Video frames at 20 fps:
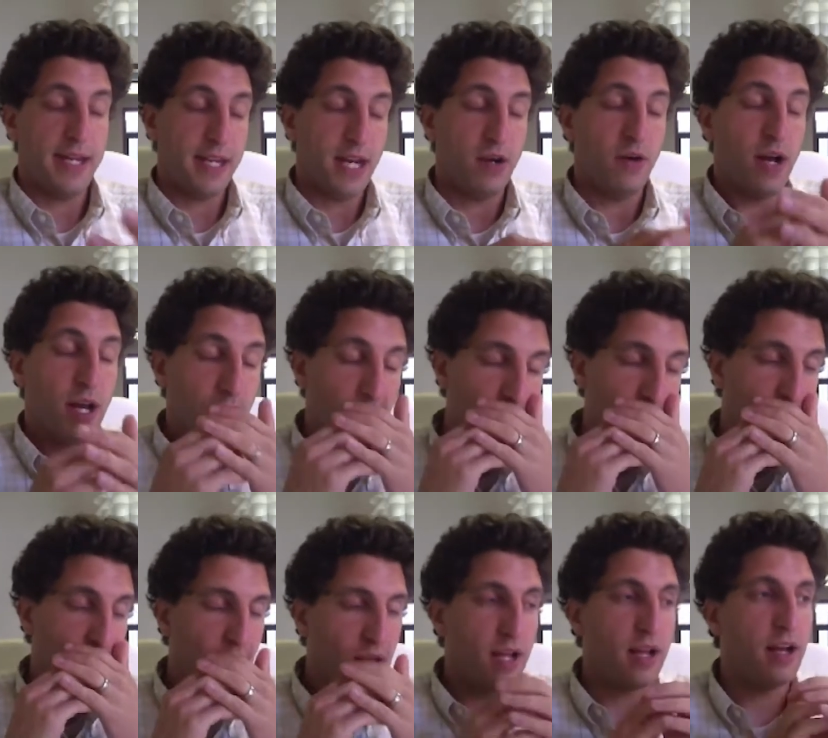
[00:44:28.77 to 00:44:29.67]
you know,
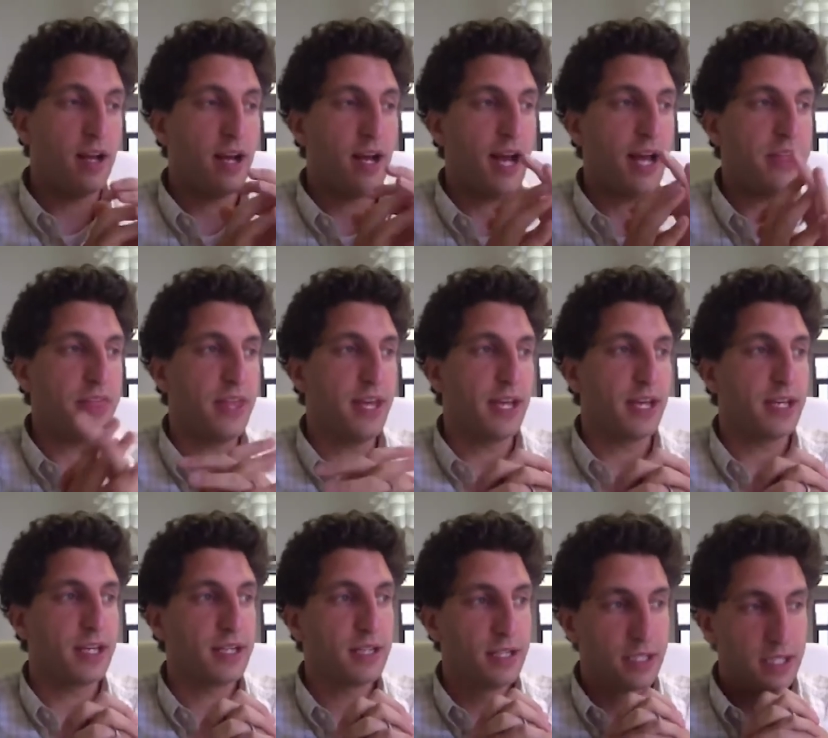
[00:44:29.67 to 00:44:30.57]
I
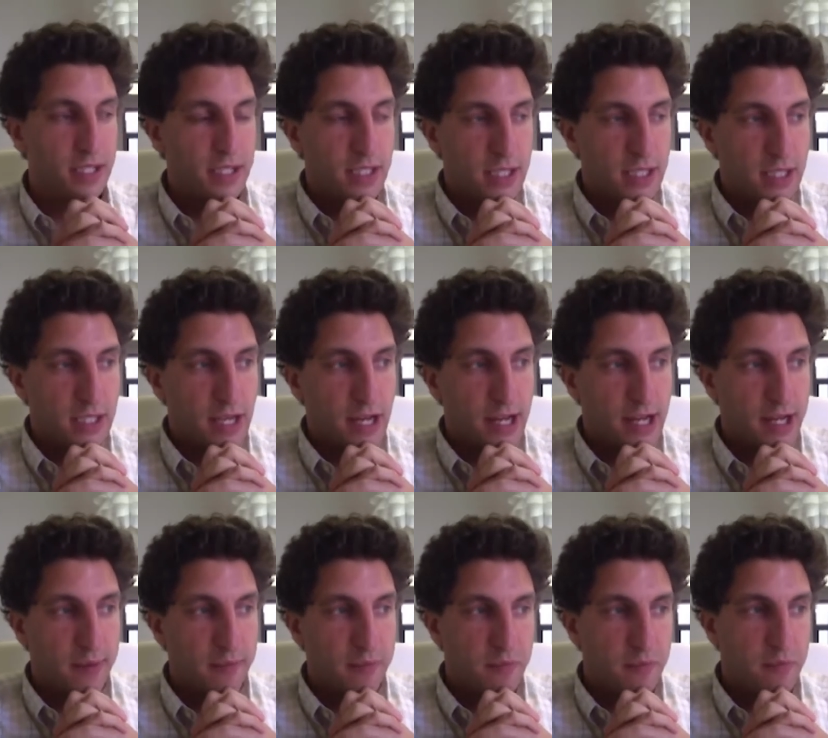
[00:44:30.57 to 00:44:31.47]
think
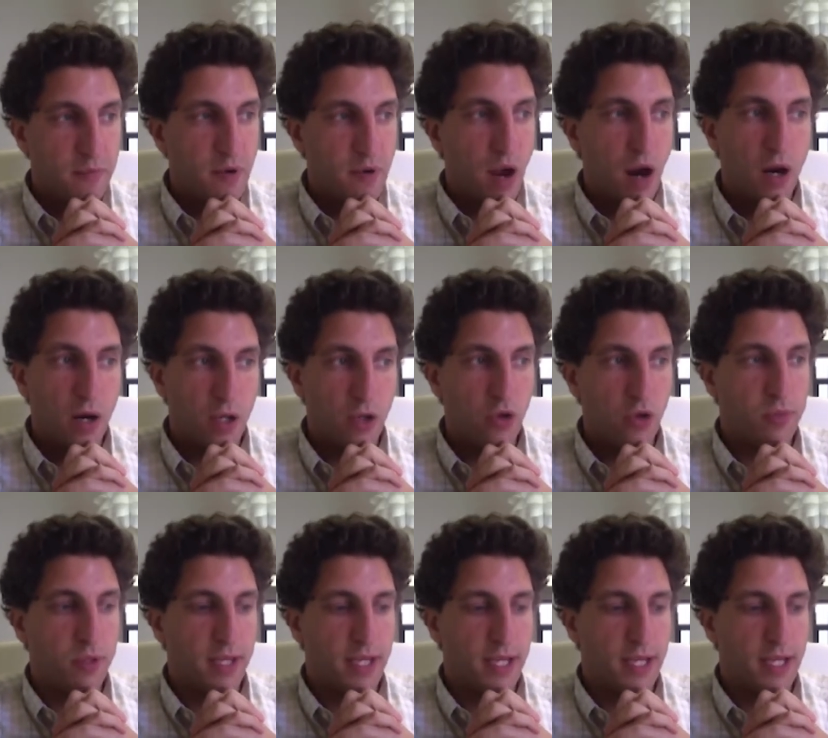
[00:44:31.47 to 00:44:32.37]

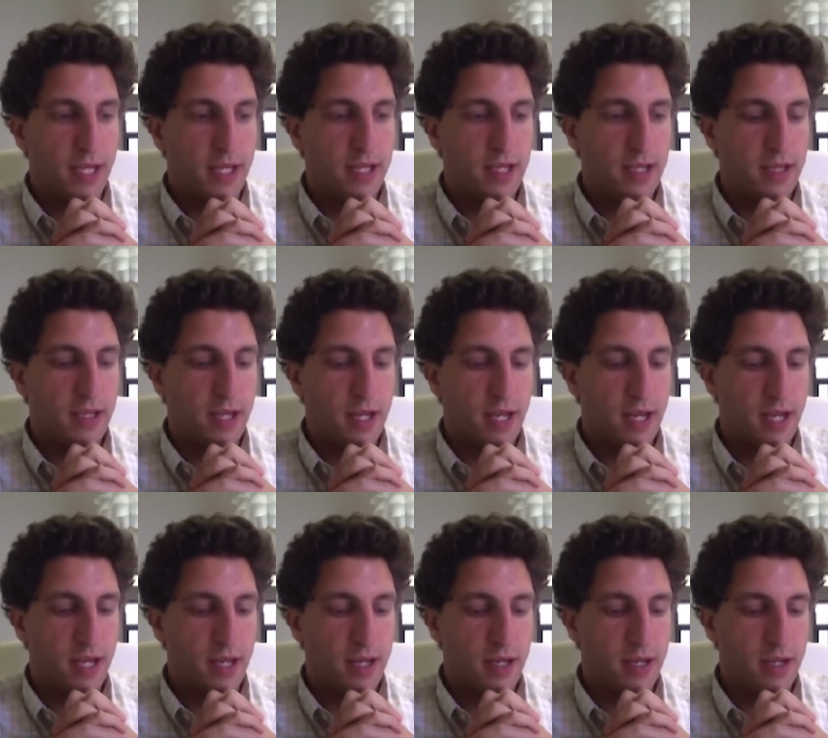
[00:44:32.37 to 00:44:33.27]
arguably, you
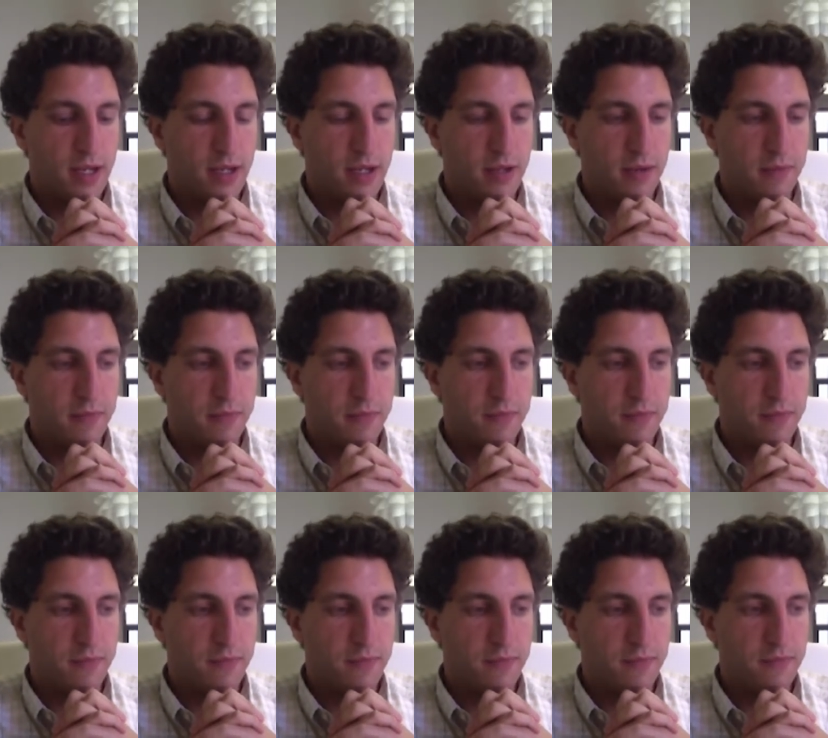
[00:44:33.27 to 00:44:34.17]
know,
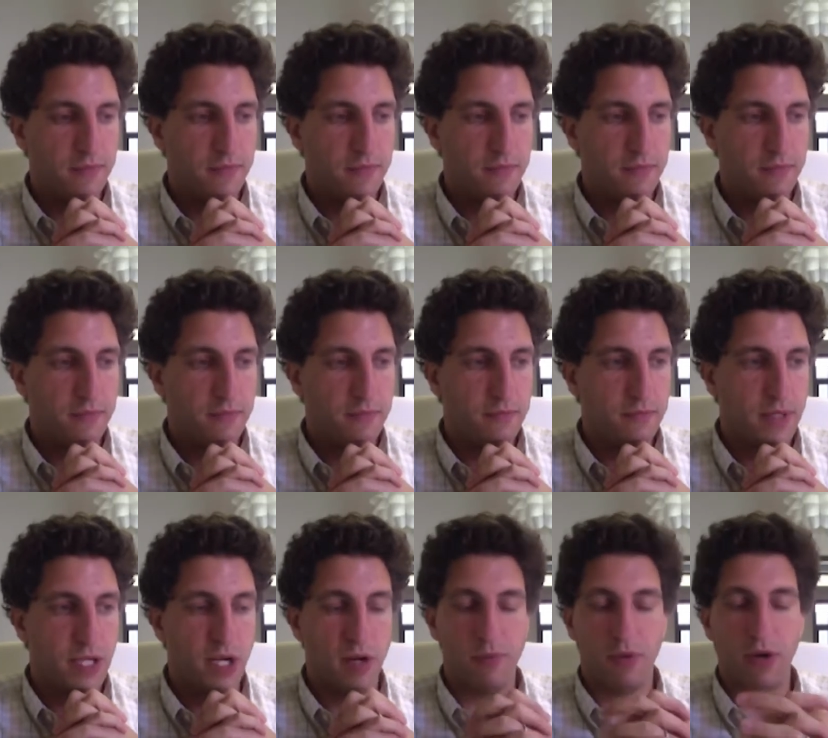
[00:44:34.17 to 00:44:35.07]

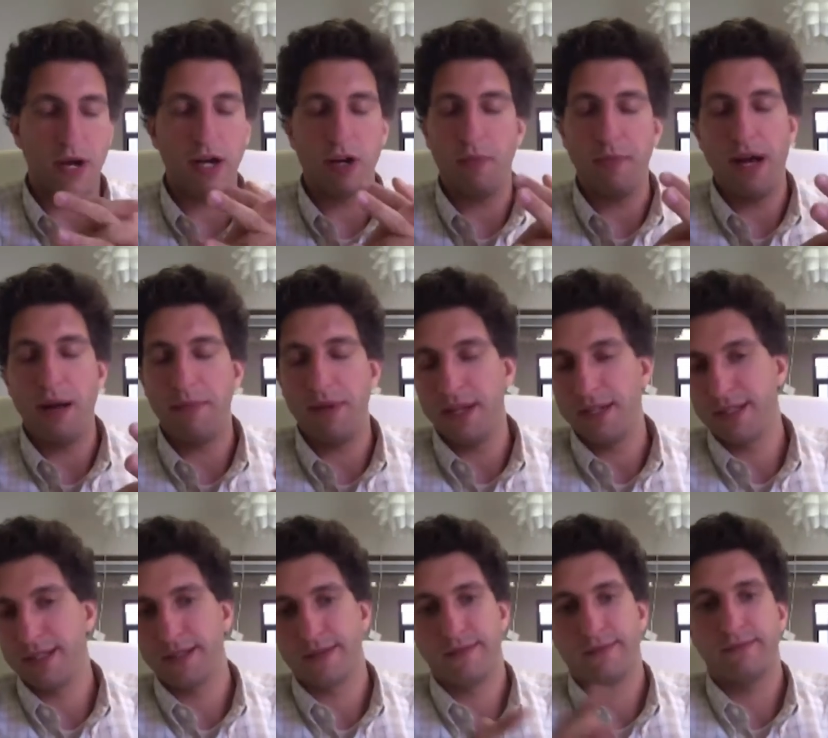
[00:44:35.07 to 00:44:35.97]
Barack
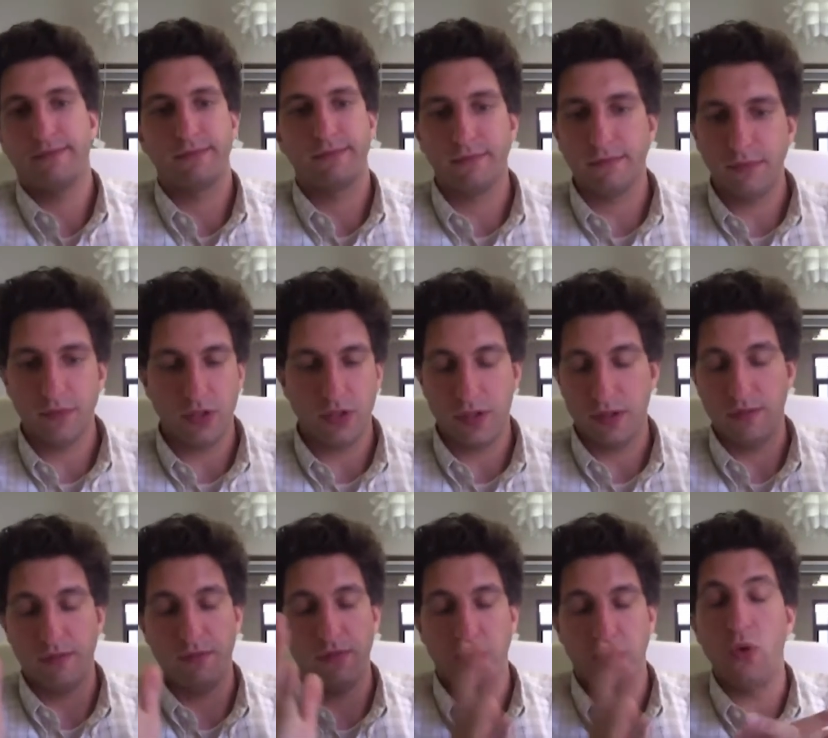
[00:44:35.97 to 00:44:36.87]
Obama has
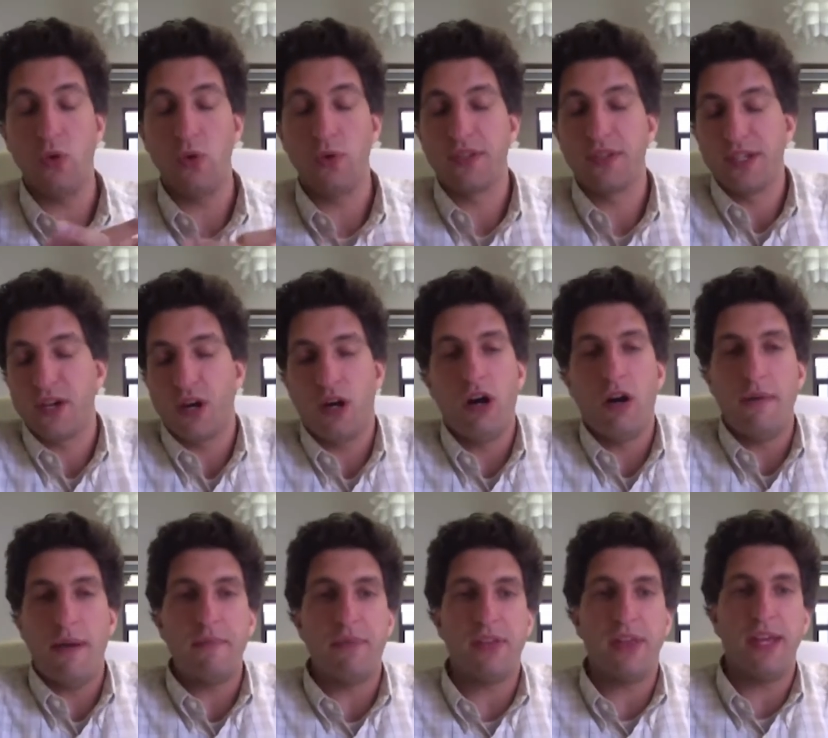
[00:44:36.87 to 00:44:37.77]
use the
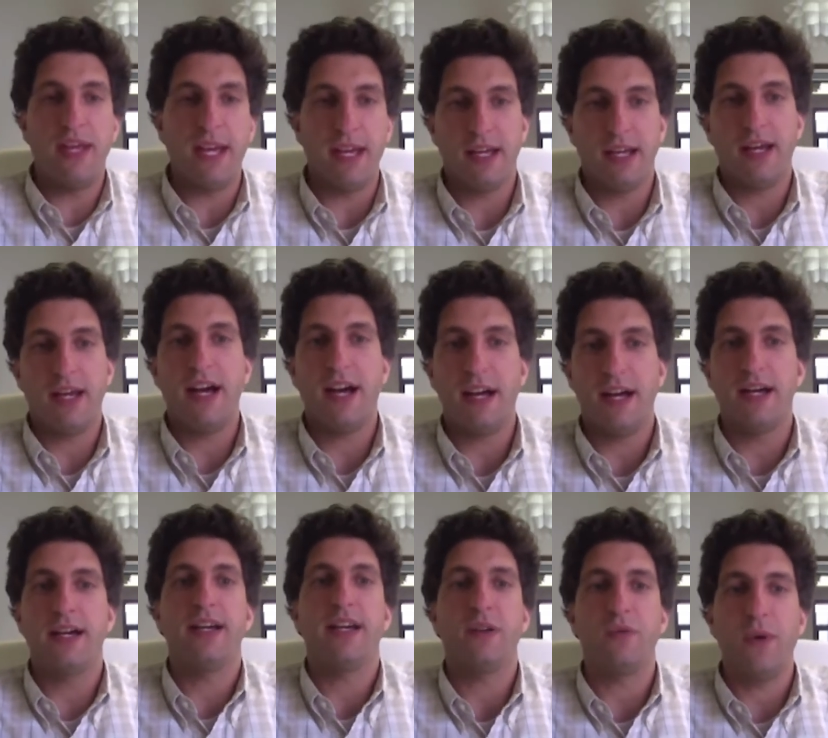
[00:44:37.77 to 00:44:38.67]
term empathy
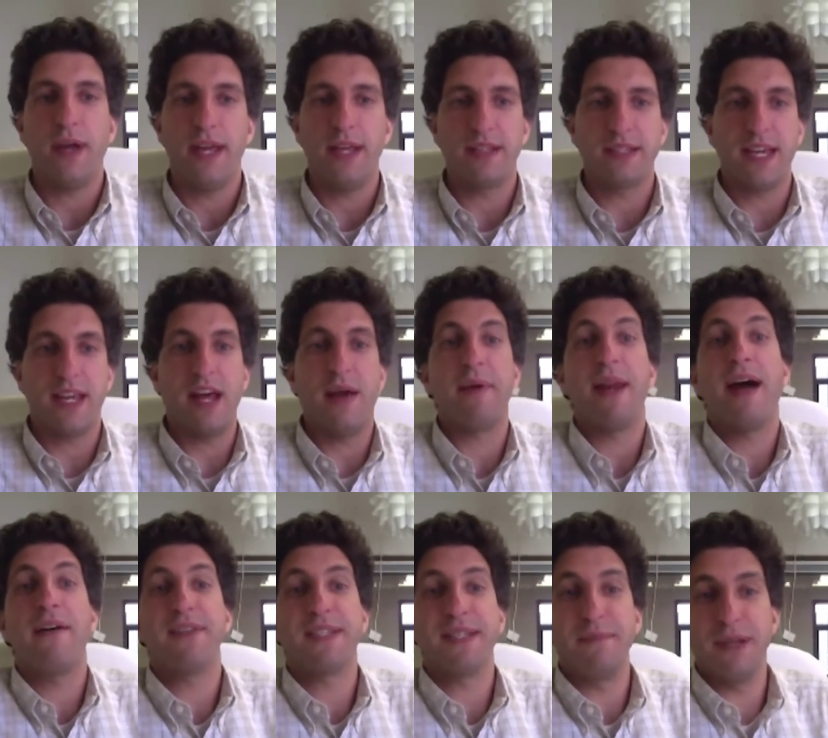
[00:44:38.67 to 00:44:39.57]
in ways that, I
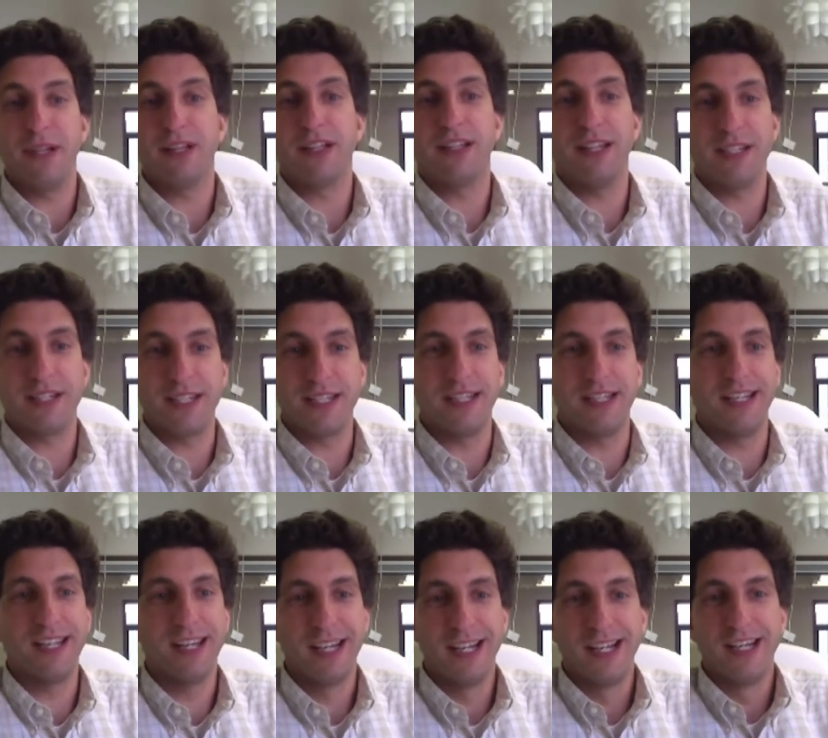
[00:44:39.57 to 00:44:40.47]
mean, obviously Bill
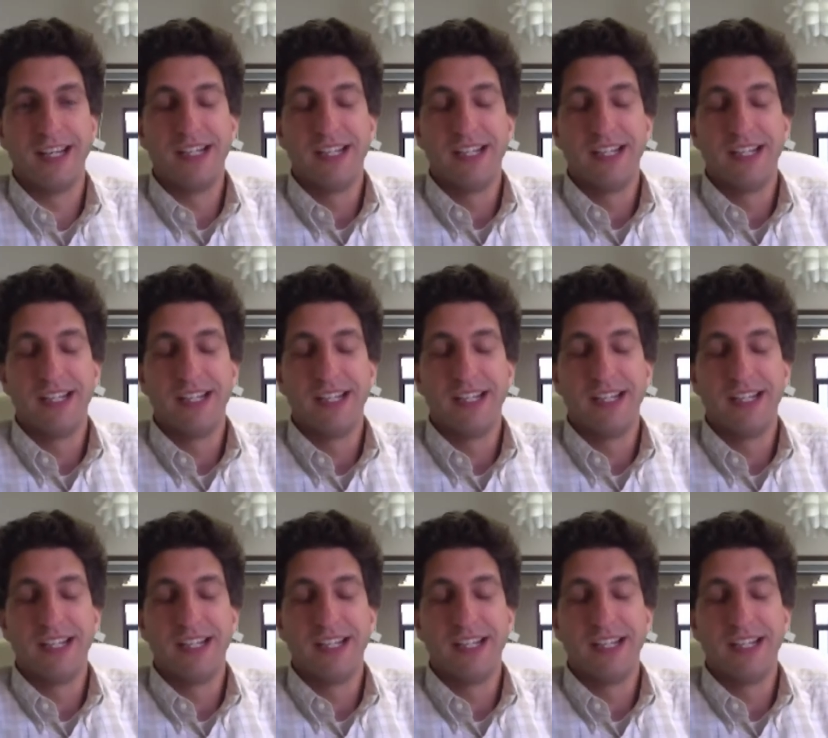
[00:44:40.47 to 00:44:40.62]
Clinton